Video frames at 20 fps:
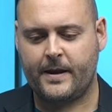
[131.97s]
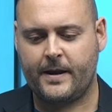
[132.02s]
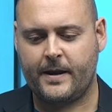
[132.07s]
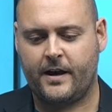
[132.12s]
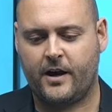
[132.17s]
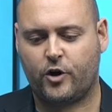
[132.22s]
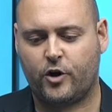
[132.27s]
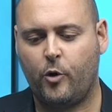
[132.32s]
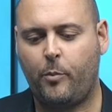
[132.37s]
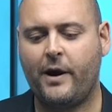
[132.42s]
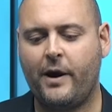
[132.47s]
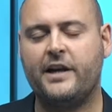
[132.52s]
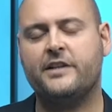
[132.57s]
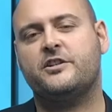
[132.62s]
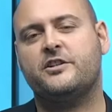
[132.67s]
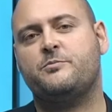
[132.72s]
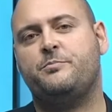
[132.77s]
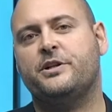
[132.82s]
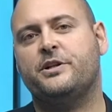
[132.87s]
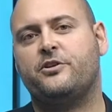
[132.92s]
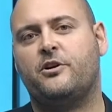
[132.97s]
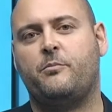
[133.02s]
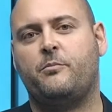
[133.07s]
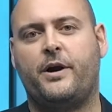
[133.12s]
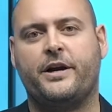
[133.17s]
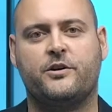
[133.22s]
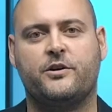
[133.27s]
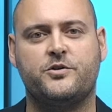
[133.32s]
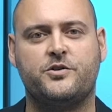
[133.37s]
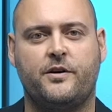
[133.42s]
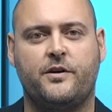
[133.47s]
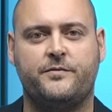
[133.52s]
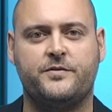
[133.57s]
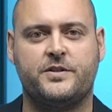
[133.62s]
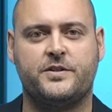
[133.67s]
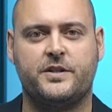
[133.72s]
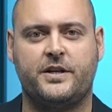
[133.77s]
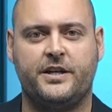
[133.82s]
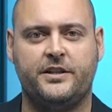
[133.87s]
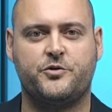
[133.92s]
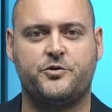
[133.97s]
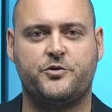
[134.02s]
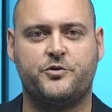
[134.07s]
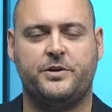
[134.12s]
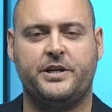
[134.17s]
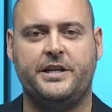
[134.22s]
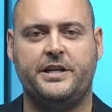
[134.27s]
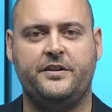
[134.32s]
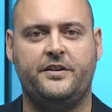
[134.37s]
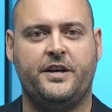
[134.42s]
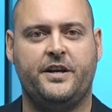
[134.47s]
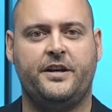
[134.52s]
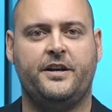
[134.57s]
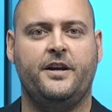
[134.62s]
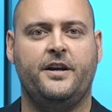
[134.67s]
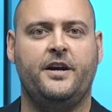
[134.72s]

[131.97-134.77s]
Copilot is built on Microsoft's industry-leading